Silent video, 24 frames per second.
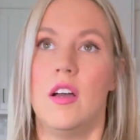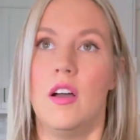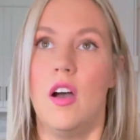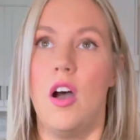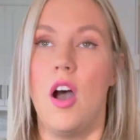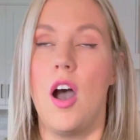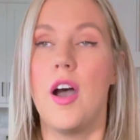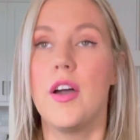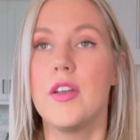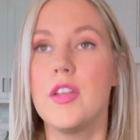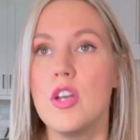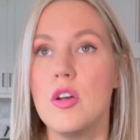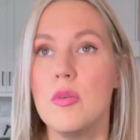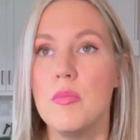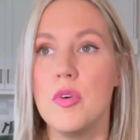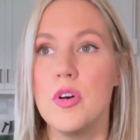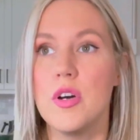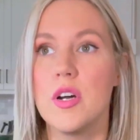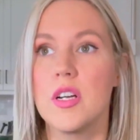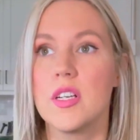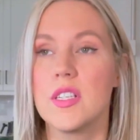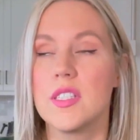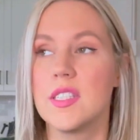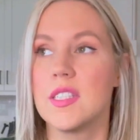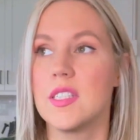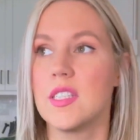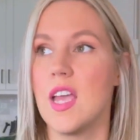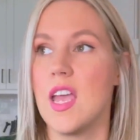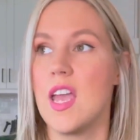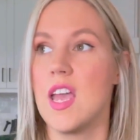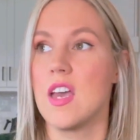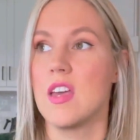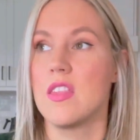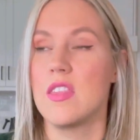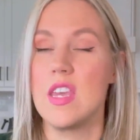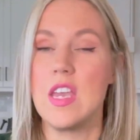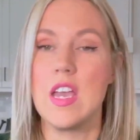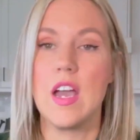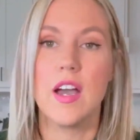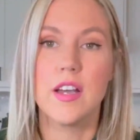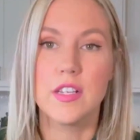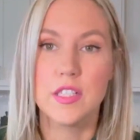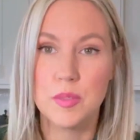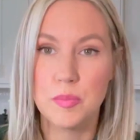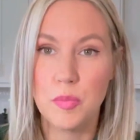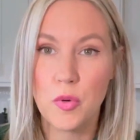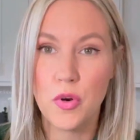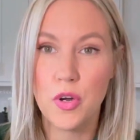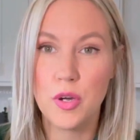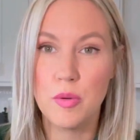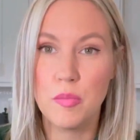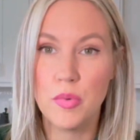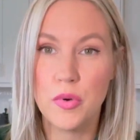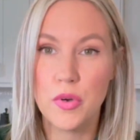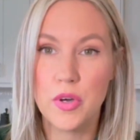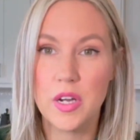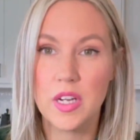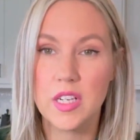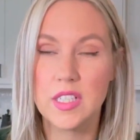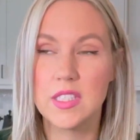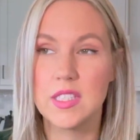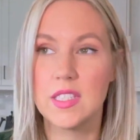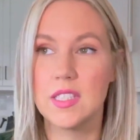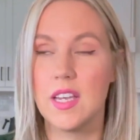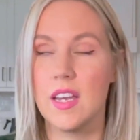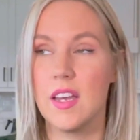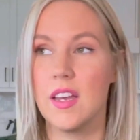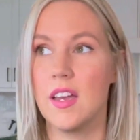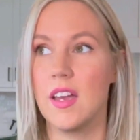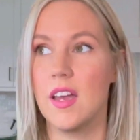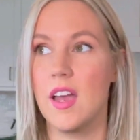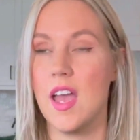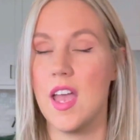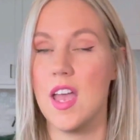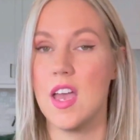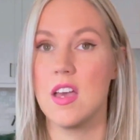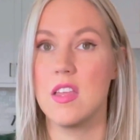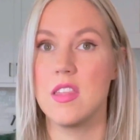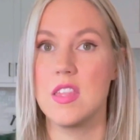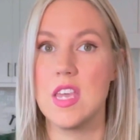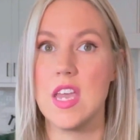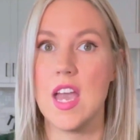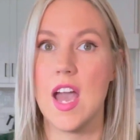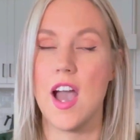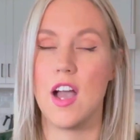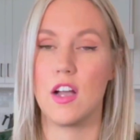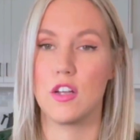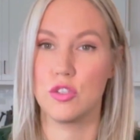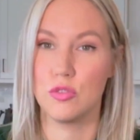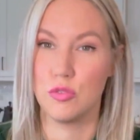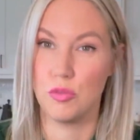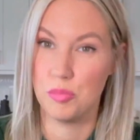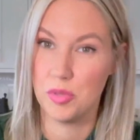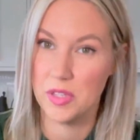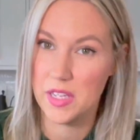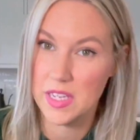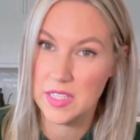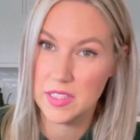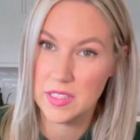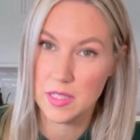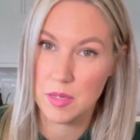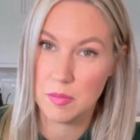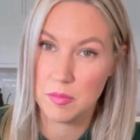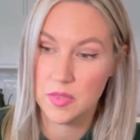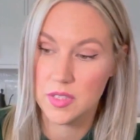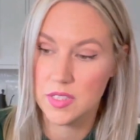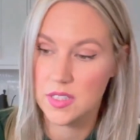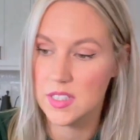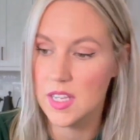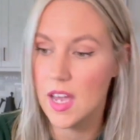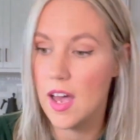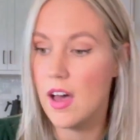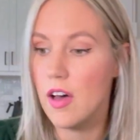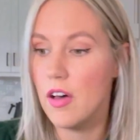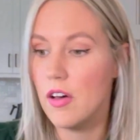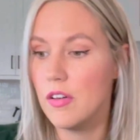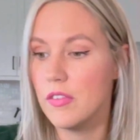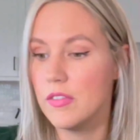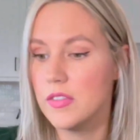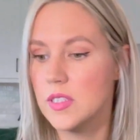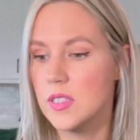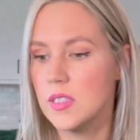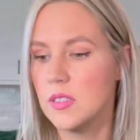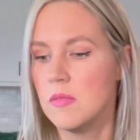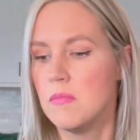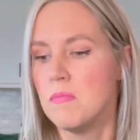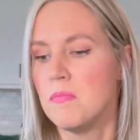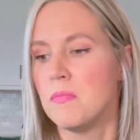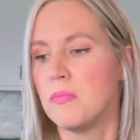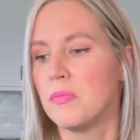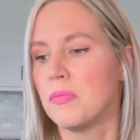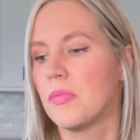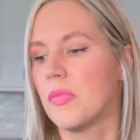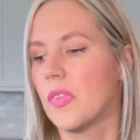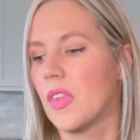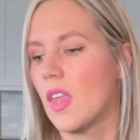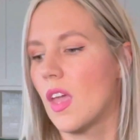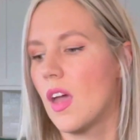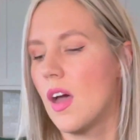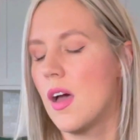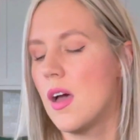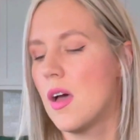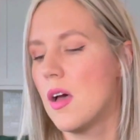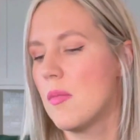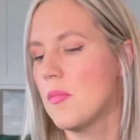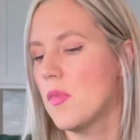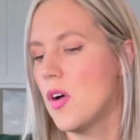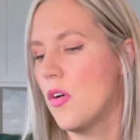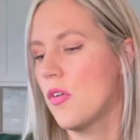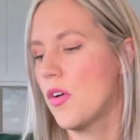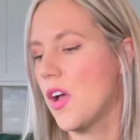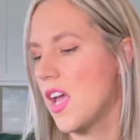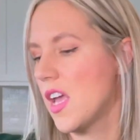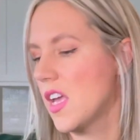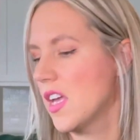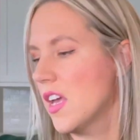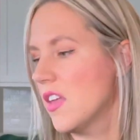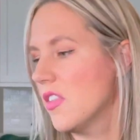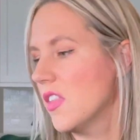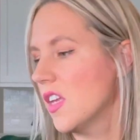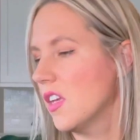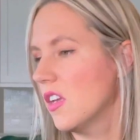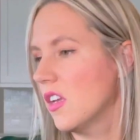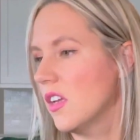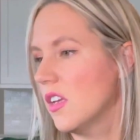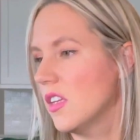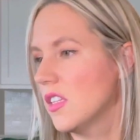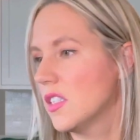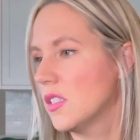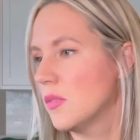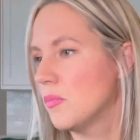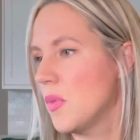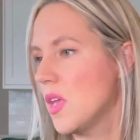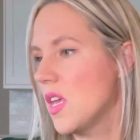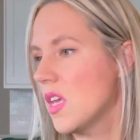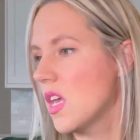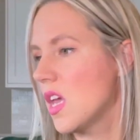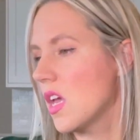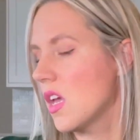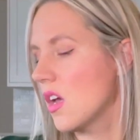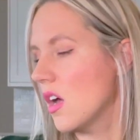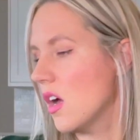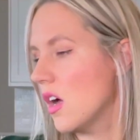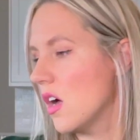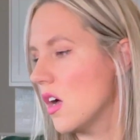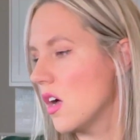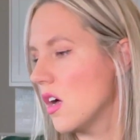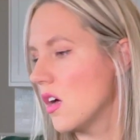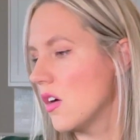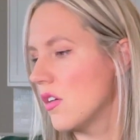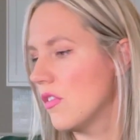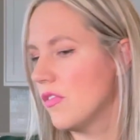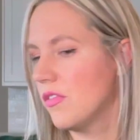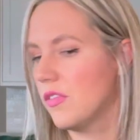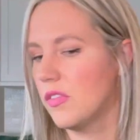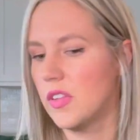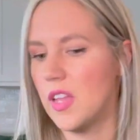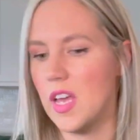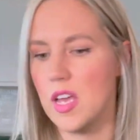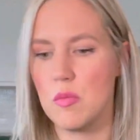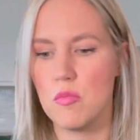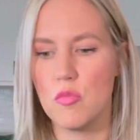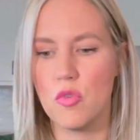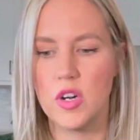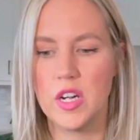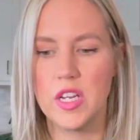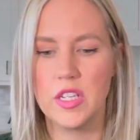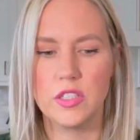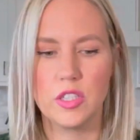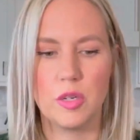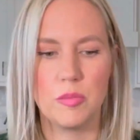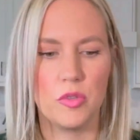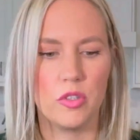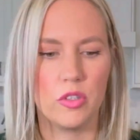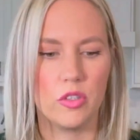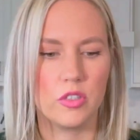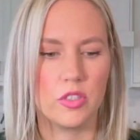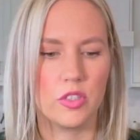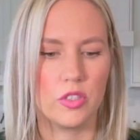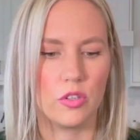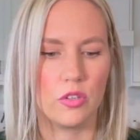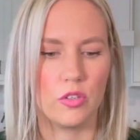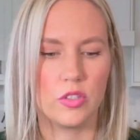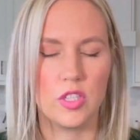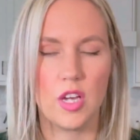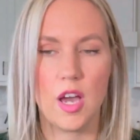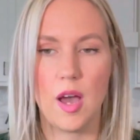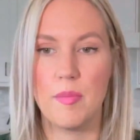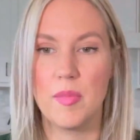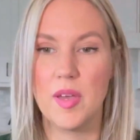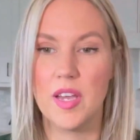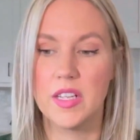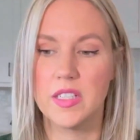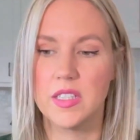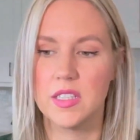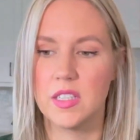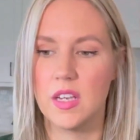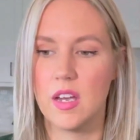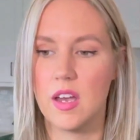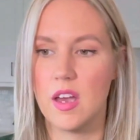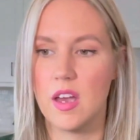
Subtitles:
audiobooks and the Usborne books and the actual plays themselves. Okay, and then speaking of like morning circle topics,